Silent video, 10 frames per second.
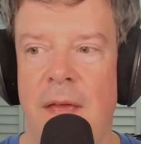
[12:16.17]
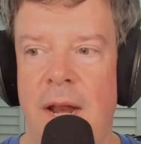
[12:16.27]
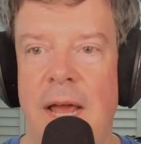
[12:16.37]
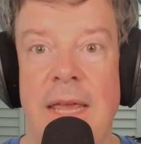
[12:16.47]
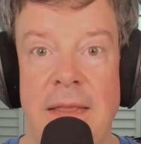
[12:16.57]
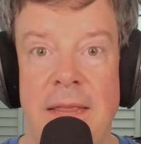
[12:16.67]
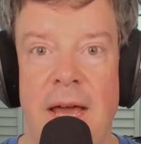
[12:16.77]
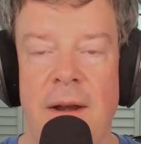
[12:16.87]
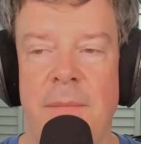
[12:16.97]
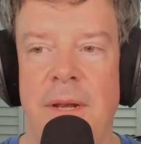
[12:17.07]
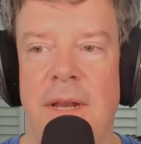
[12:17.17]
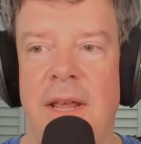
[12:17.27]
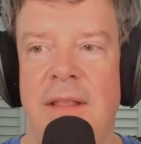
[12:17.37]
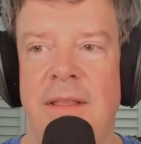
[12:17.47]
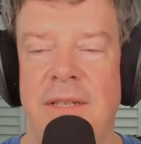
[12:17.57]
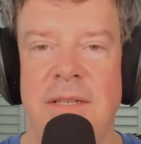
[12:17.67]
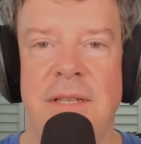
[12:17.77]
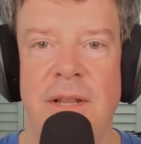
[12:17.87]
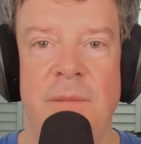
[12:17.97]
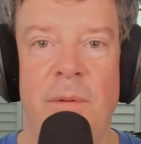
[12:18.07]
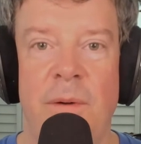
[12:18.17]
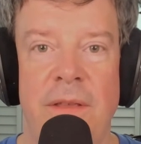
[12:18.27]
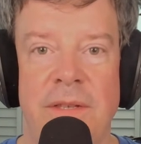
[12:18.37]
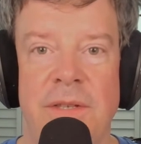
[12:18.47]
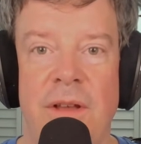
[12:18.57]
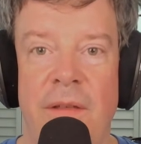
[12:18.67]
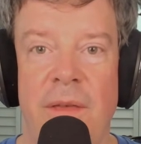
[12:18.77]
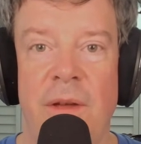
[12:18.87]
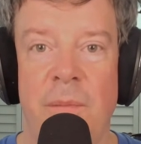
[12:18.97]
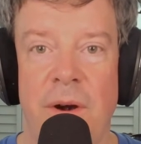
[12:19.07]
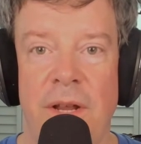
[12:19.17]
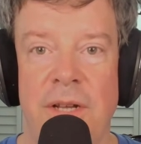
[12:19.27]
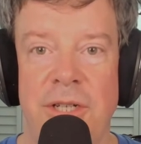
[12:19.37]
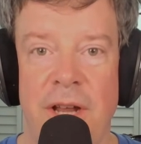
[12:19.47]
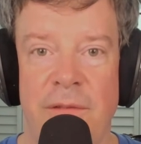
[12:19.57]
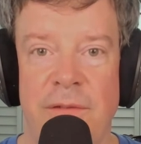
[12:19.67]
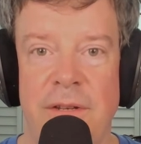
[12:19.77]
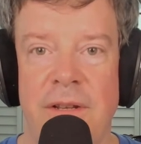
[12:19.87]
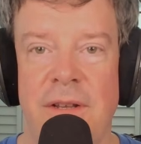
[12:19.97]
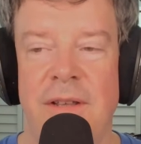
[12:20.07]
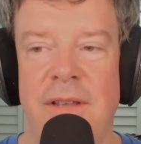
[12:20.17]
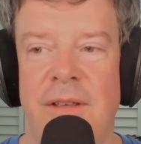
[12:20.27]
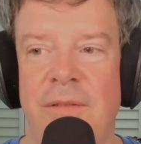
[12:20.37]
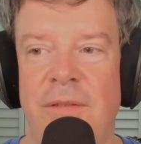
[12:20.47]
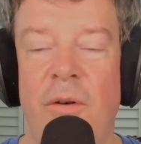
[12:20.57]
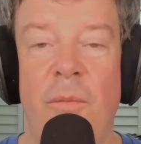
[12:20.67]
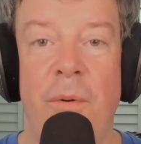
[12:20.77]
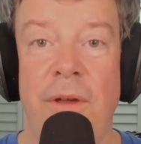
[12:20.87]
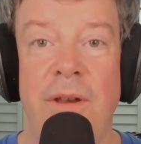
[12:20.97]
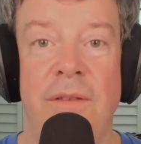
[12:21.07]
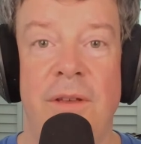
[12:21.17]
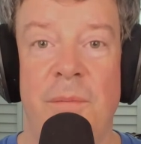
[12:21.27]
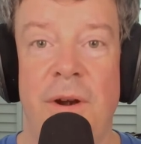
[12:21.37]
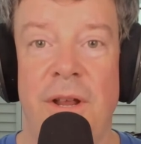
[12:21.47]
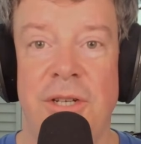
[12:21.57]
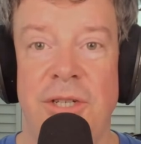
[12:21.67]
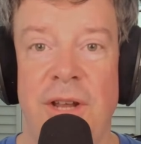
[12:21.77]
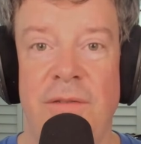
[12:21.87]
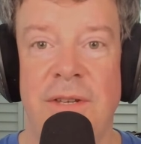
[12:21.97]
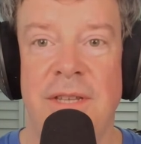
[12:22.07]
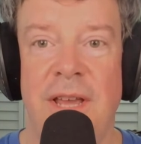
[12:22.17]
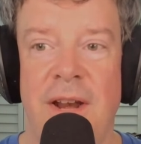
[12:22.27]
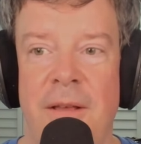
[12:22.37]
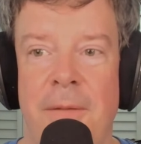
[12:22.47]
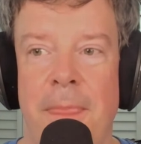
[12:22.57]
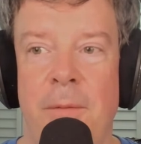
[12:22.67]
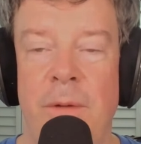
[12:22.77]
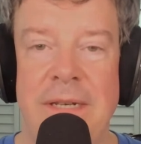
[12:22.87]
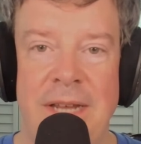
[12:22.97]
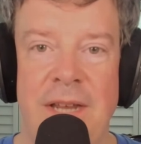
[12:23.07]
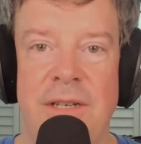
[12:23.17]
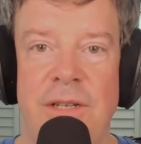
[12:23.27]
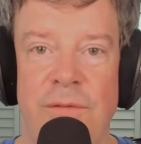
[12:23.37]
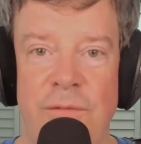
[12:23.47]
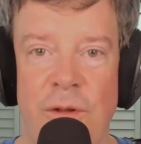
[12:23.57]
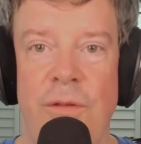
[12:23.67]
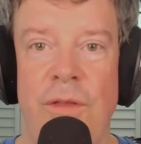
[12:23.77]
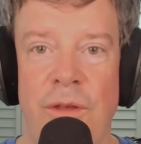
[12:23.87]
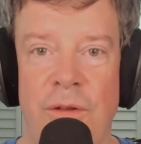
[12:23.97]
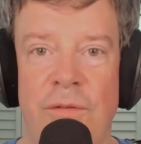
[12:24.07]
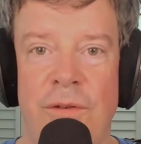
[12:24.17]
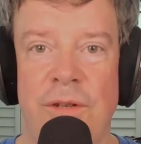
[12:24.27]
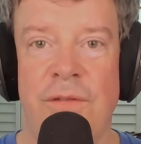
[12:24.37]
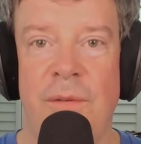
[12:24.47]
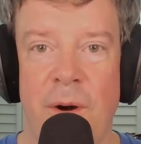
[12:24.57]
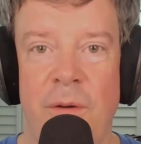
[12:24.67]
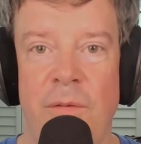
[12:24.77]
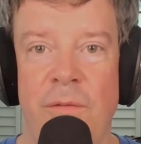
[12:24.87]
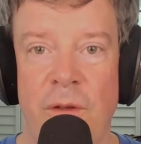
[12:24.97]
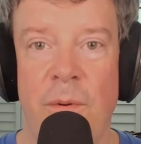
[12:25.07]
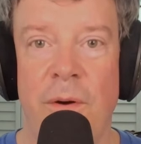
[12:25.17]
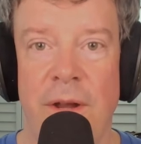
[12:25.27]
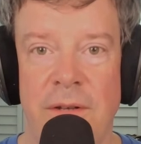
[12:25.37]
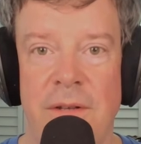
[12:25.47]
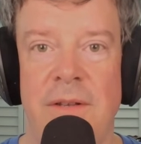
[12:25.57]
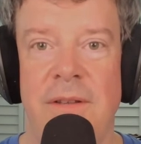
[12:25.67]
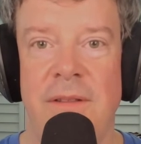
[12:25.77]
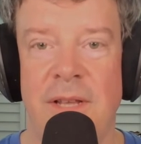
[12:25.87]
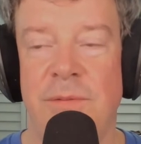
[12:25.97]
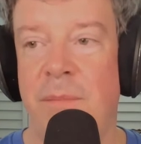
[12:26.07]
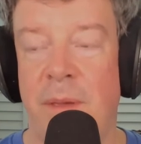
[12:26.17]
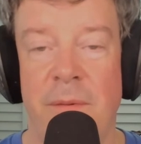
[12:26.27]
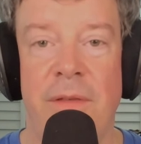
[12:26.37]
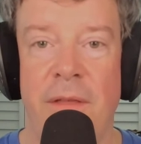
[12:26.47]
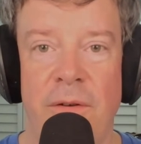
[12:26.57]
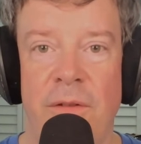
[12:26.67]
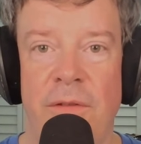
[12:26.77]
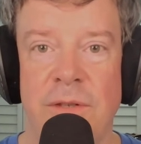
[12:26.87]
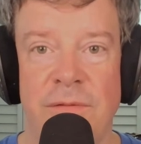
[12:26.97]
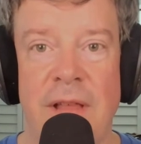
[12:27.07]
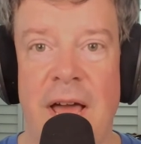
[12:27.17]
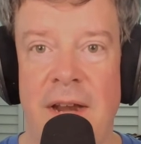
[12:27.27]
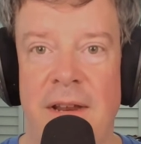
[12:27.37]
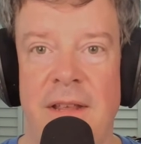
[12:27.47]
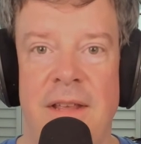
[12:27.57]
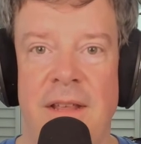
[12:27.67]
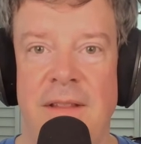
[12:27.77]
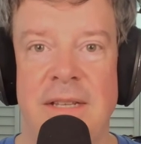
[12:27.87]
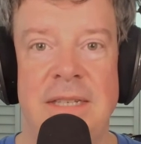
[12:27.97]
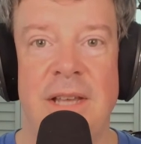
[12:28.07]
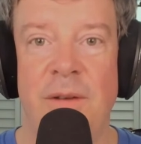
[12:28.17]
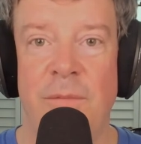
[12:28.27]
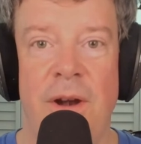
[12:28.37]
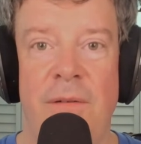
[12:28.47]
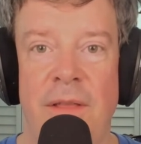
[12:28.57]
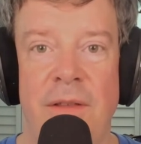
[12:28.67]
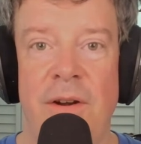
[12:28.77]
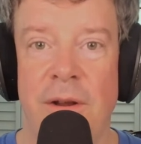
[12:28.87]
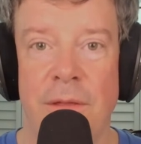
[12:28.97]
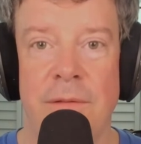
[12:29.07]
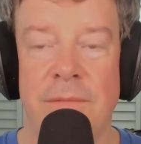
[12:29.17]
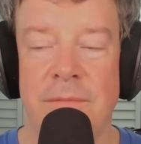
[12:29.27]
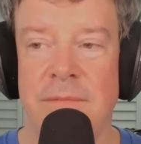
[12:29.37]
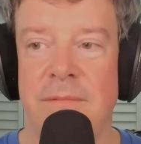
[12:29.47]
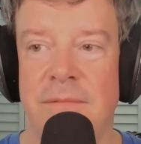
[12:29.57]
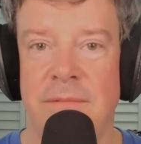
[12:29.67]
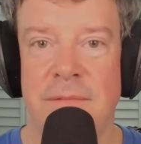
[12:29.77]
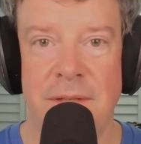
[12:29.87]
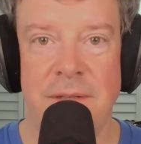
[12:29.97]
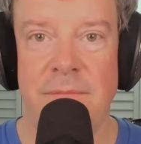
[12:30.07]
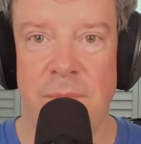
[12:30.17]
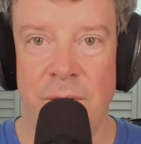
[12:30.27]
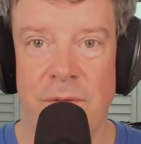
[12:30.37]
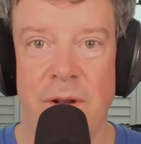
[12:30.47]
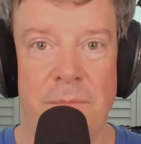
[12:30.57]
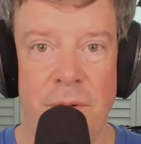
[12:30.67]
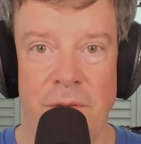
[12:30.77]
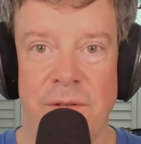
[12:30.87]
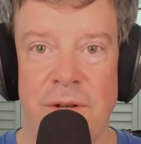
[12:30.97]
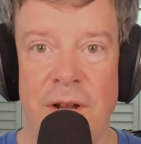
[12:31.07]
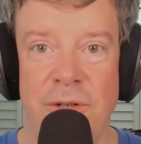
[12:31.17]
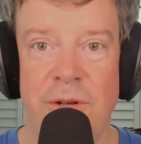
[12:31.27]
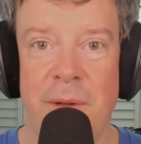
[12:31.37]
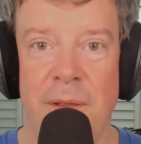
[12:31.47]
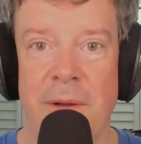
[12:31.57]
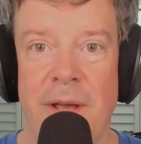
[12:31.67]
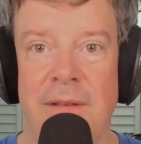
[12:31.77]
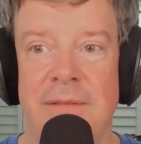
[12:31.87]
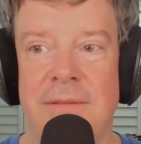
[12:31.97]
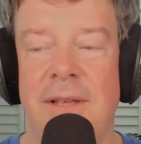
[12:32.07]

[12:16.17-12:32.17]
And I get that. I mean, this is a little bit why this is called the Copernican shift. The whole point of the Copernican shift is that we tend to view the universe from our own viewpoint. That's why people thought the earth was flat and that the sun went around the earth. And both those are not true, by the way.